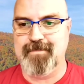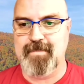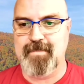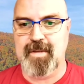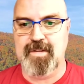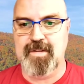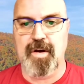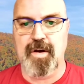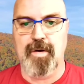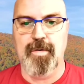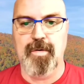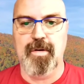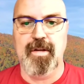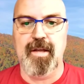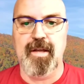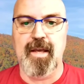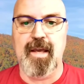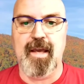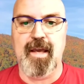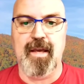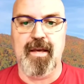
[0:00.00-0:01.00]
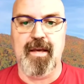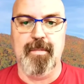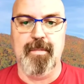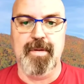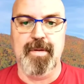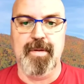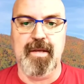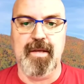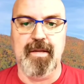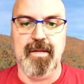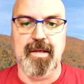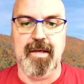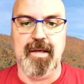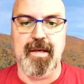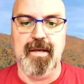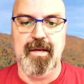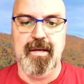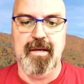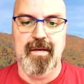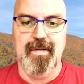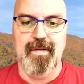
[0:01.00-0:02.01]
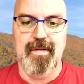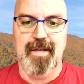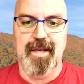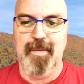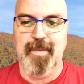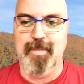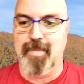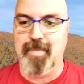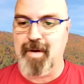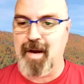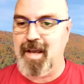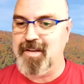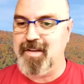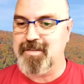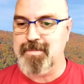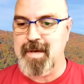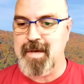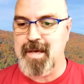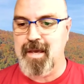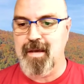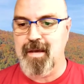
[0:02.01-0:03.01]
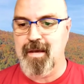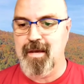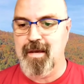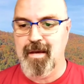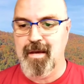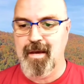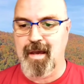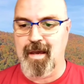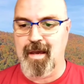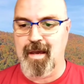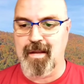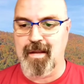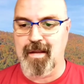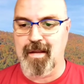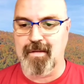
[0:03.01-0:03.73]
totally and completely embrace me. And